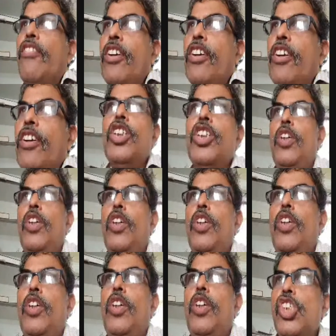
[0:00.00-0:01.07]
advancement is
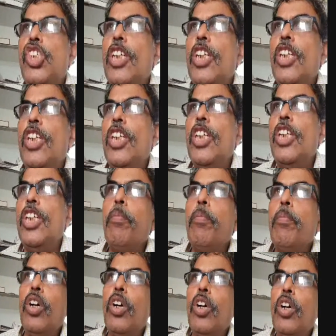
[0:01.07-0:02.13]
very much essential.
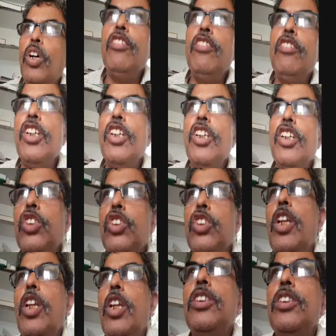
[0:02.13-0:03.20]
Productive education is
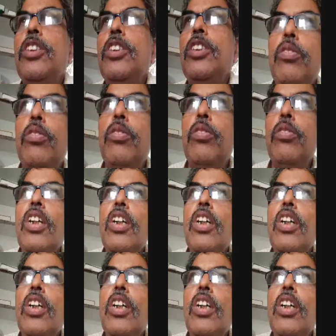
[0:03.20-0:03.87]
very much important.